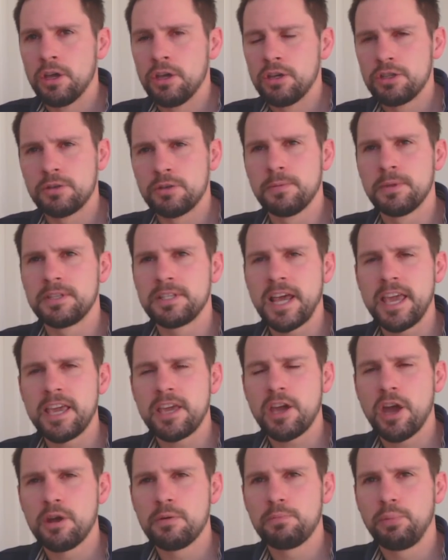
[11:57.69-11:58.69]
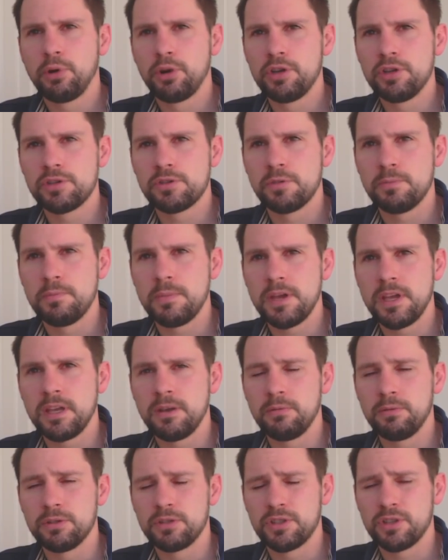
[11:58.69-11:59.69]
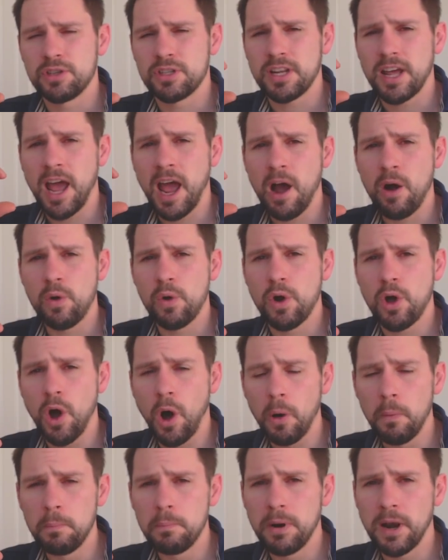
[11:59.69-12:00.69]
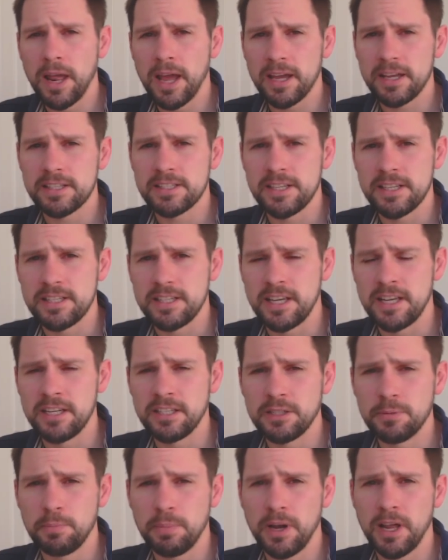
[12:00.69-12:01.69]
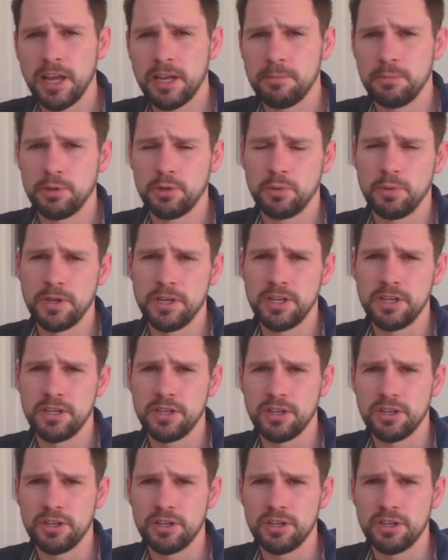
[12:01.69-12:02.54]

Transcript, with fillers: some of the take-home points for me was just how complex this interplay between